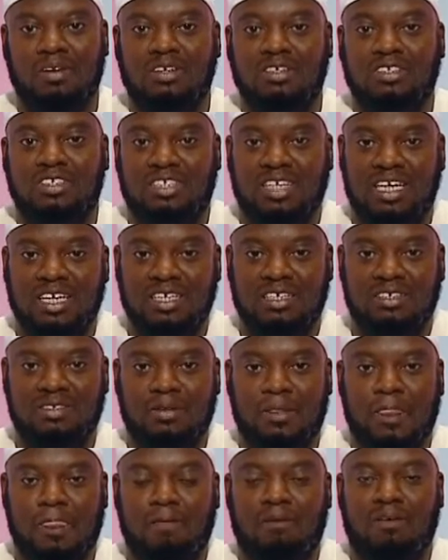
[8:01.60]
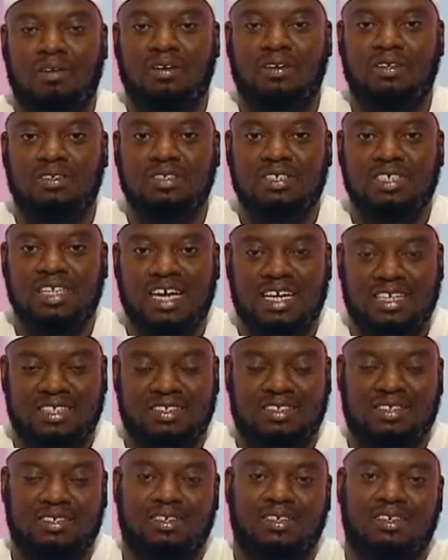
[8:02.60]
saying
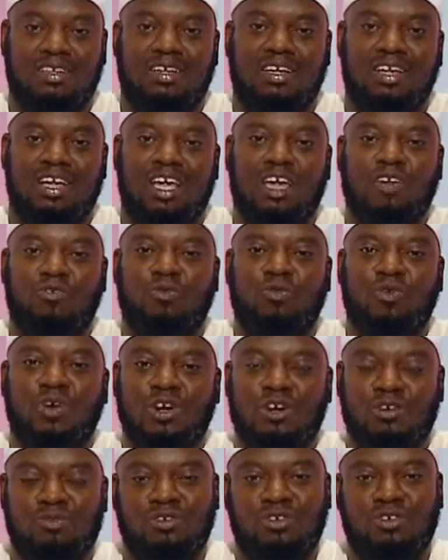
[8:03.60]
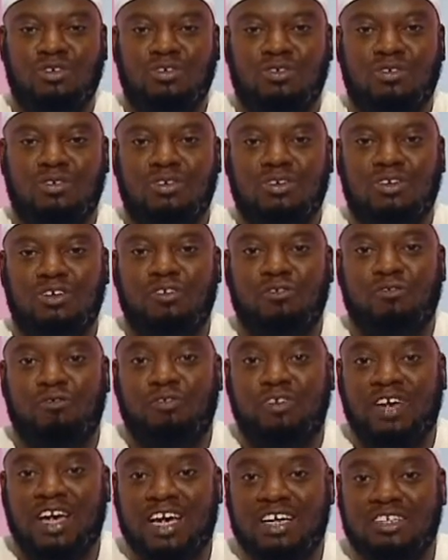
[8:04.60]
that if one of you
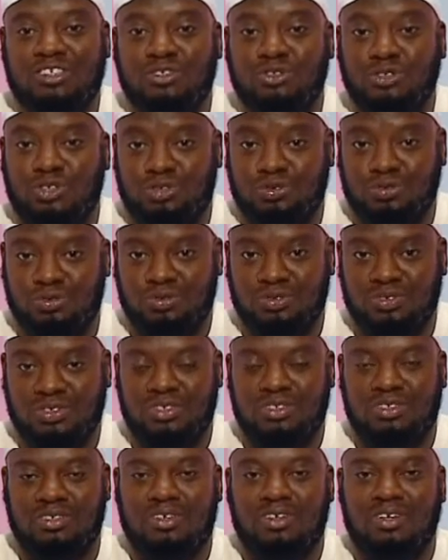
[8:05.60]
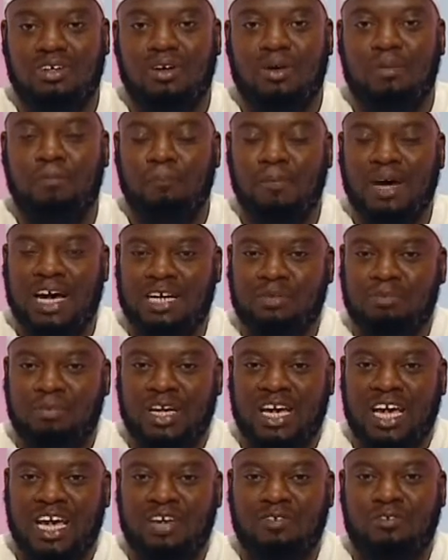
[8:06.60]
fears nushuz, bad
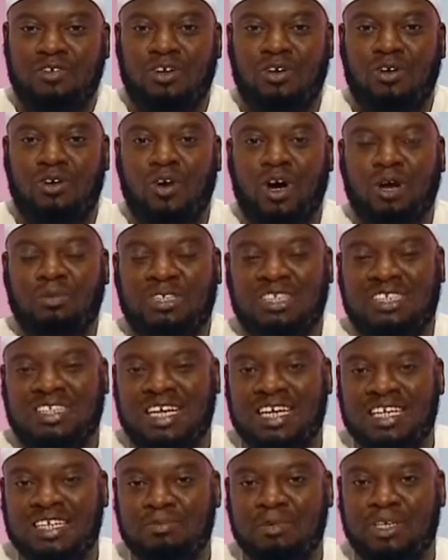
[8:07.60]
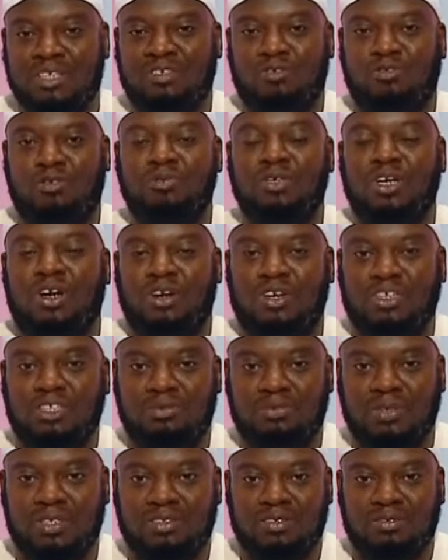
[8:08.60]
behavior or abstainment from your
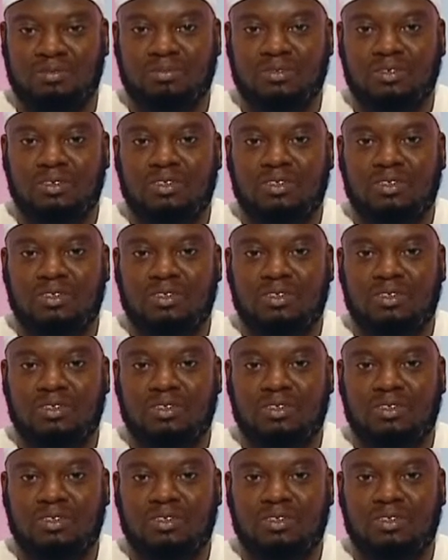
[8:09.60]
husband,